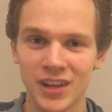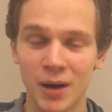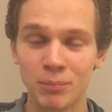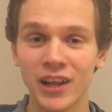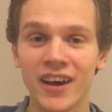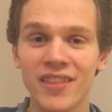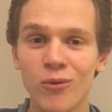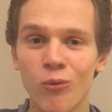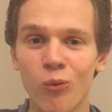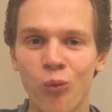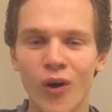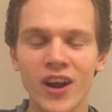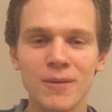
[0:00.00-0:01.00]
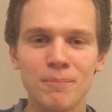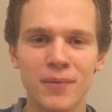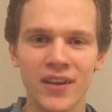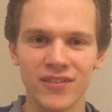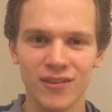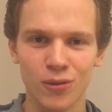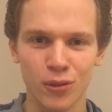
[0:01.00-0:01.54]
Apply the one
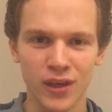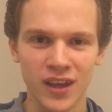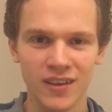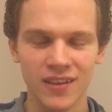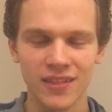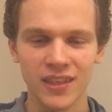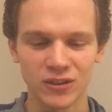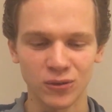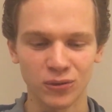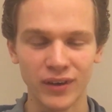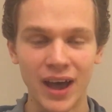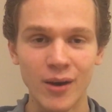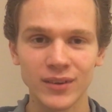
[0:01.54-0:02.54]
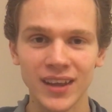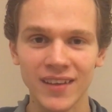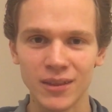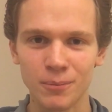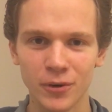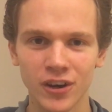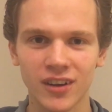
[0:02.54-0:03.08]
best thing that you found in
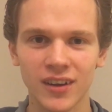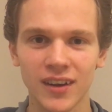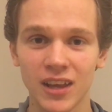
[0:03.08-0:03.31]
the book.